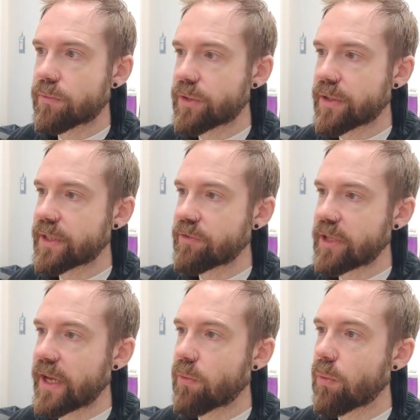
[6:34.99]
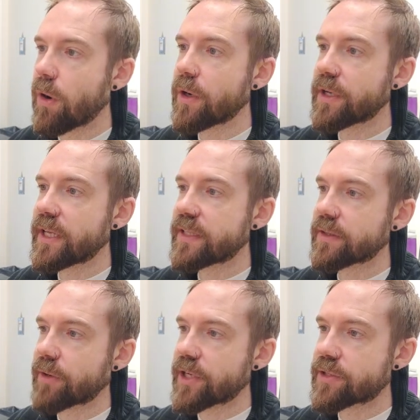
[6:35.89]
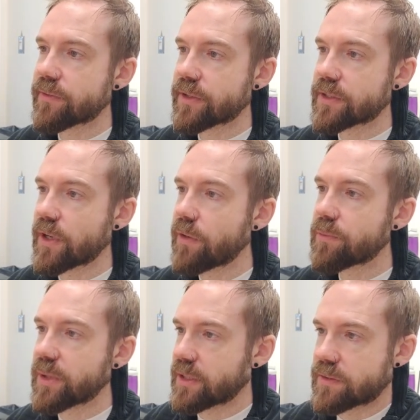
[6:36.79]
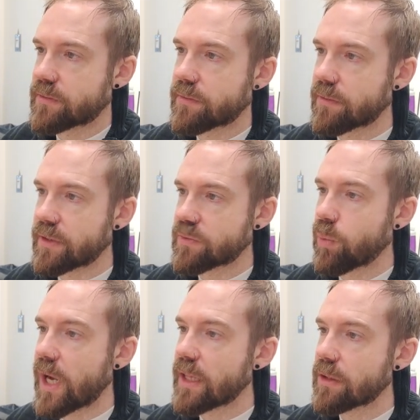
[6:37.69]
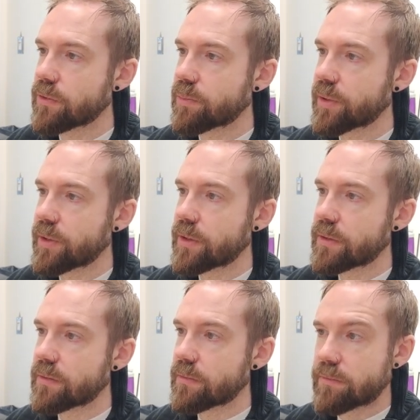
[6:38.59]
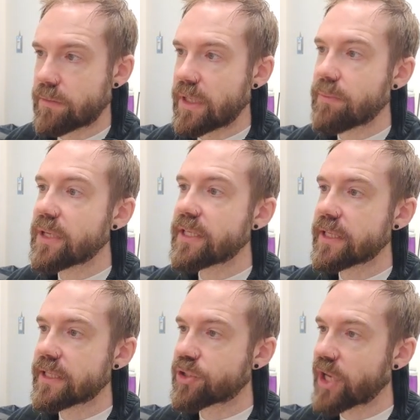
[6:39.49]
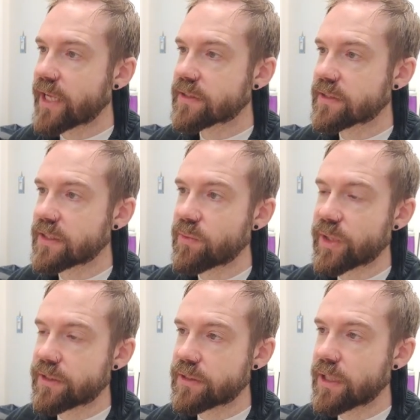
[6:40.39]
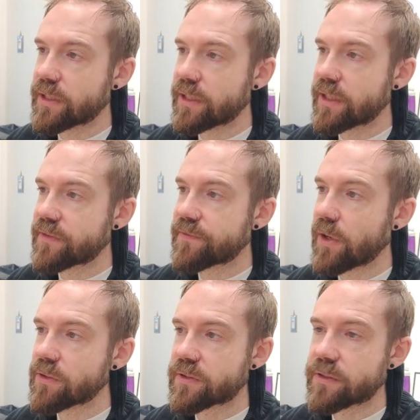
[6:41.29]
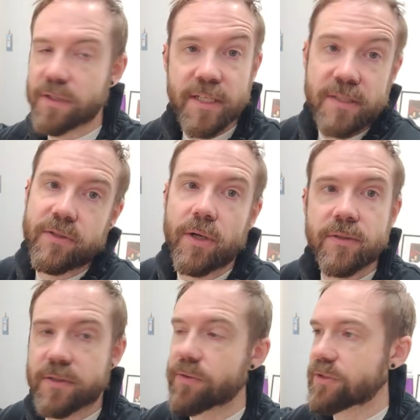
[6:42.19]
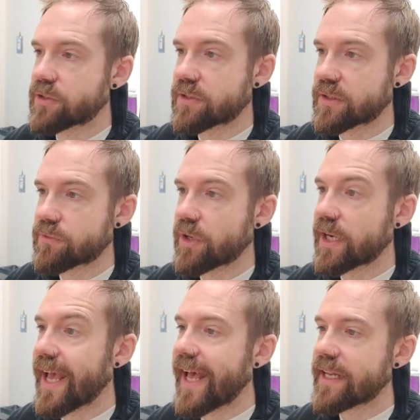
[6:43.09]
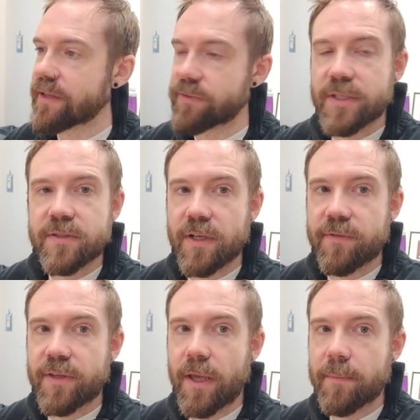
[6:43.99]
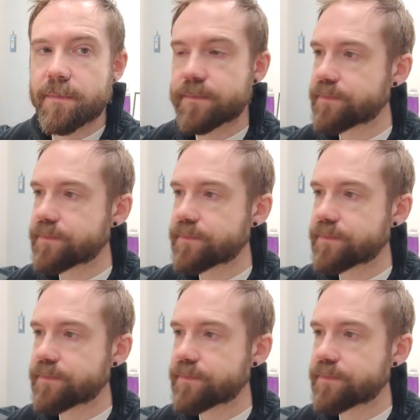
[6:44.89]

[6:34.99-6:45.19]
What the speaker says: We don't even get one iteration of this code because this while loop immediately checks to see whether done is false, and it's not. So it just doesn't run any of this stuff here.